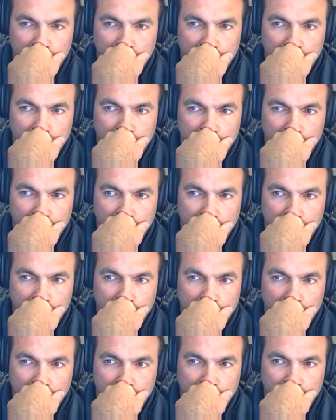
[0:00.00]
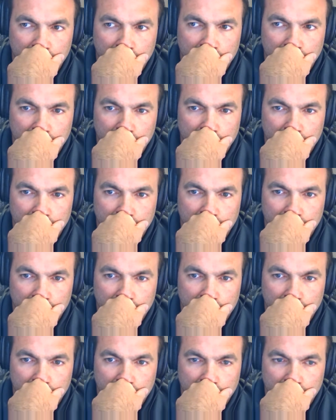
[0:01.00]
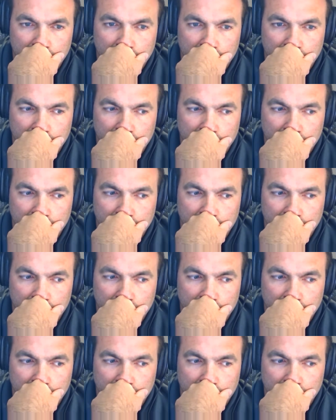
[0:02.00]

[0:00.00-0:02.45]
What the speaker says: The person shown says nothing.